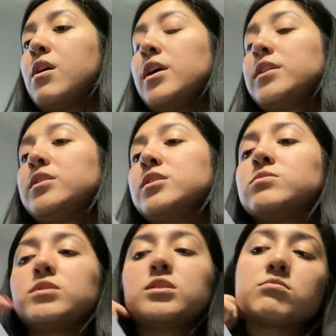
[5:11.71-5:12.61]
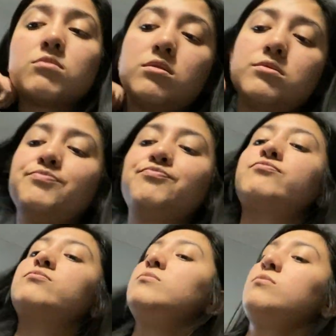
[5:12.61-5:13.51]
And then this one as well,
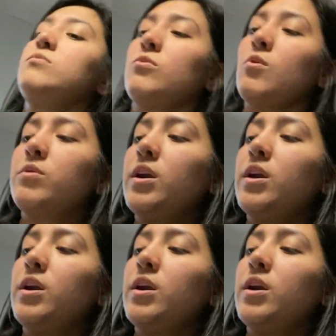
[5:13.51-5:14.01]
we